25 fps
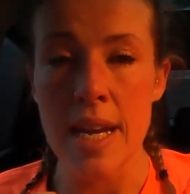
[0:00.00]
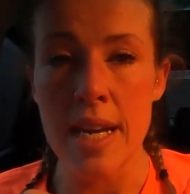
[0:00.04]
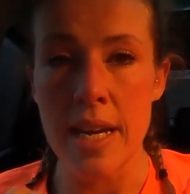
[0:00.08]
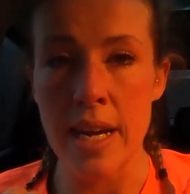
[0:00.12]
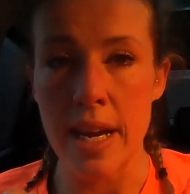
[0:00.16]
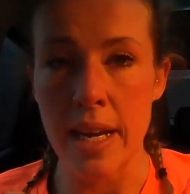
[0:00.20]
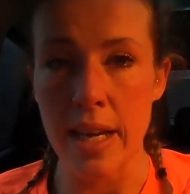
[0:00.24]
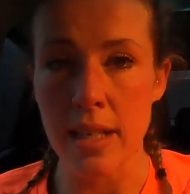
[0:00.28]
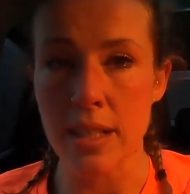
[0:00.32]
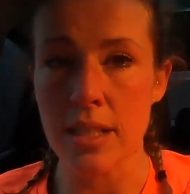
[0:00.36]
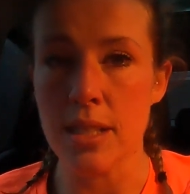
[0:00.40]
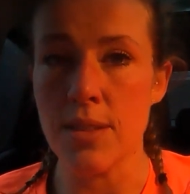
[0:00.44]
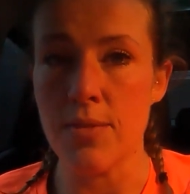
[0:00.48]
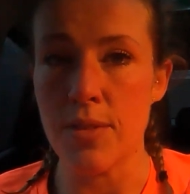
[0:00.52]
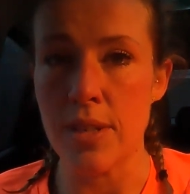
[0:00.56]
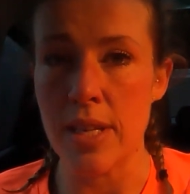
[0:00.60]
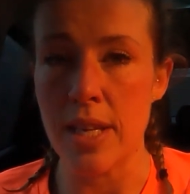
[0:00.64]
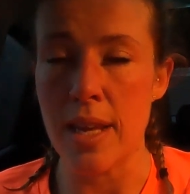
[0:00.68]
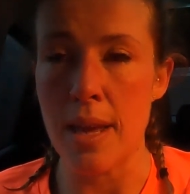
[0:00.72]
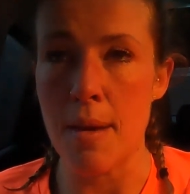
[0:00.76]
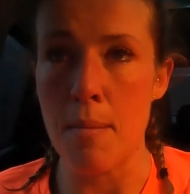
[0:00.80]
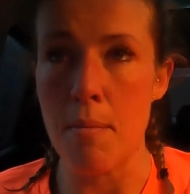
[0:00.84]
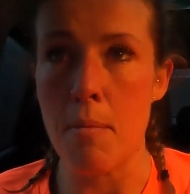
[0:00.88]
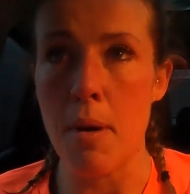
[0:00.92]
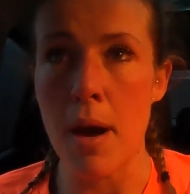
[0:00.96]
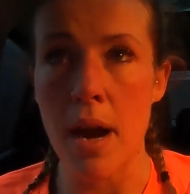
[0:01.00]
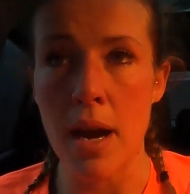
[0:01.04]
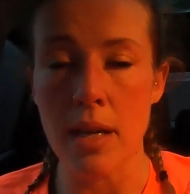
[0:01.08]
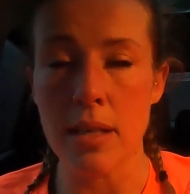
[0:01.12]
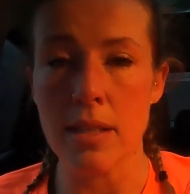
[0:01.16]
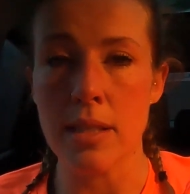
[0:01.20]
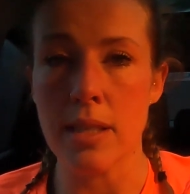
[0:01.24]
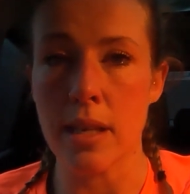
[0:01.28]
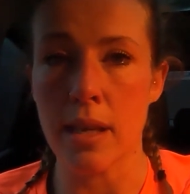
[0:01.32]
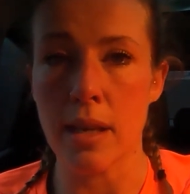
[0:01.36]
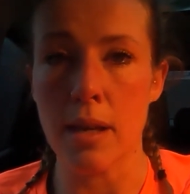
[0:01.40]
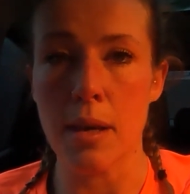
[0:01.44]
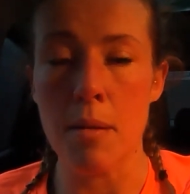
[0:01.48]
negatively
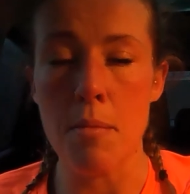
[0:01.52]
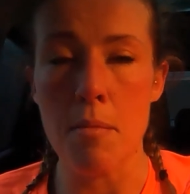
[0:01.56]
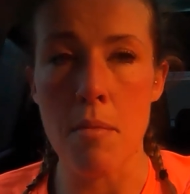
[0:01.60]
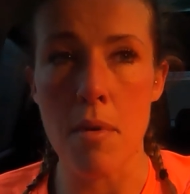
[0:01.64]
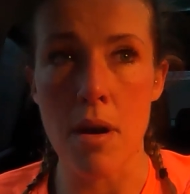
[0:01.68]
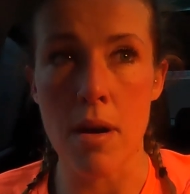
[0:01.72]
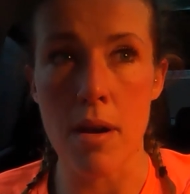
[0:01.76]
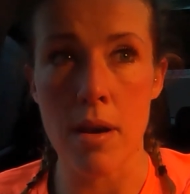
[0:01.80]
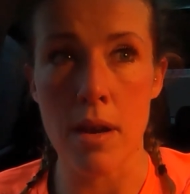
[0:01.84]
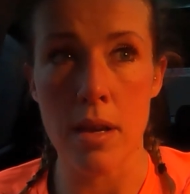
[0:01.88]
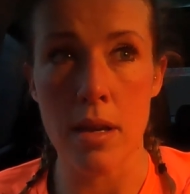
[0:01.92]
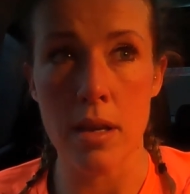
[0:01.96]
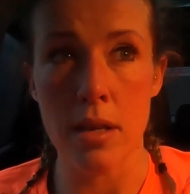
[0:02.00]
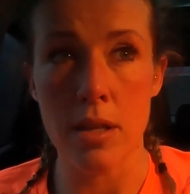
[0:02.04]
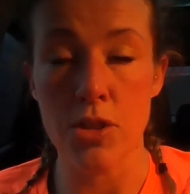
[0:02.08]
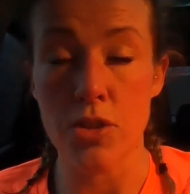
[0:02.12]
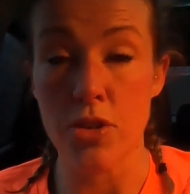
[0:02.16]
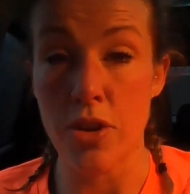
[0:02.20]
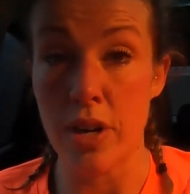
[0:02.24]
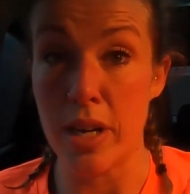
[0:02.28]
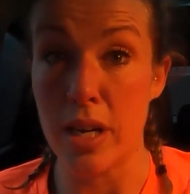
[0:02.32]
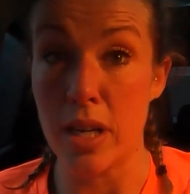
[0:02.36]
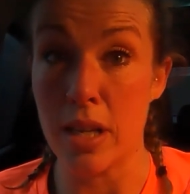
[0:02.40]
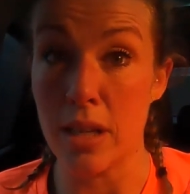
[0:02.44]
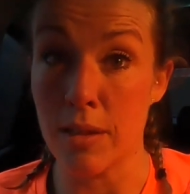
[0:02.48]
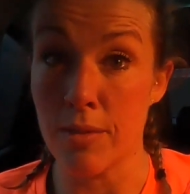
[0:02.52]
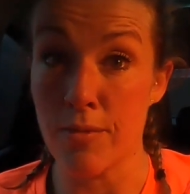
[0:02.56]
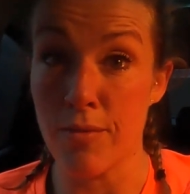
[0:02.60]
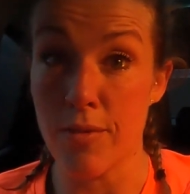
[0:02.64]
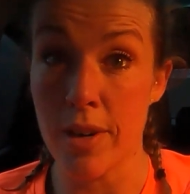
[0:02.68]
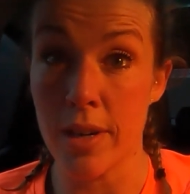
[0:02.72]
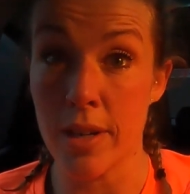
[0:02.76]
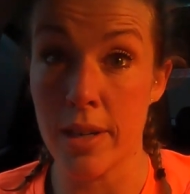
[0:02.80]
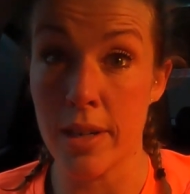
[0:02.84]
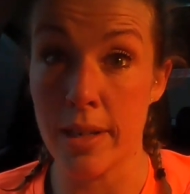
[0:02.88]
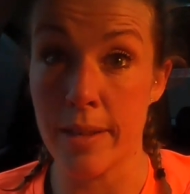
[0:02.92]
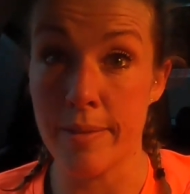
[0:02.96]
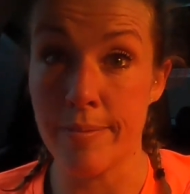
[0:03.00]
impacting my training
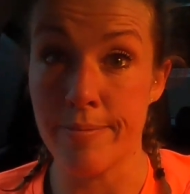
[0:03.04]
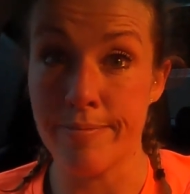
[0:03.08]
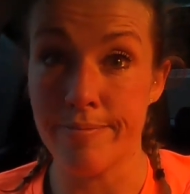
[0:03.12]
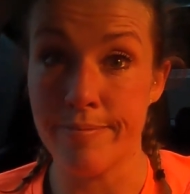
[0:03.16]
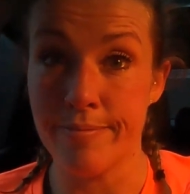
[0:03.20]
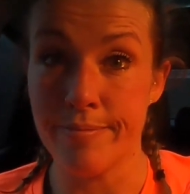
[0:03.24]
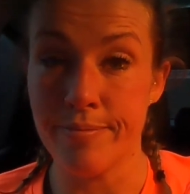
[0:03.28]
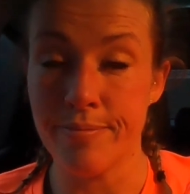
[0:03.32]
right now.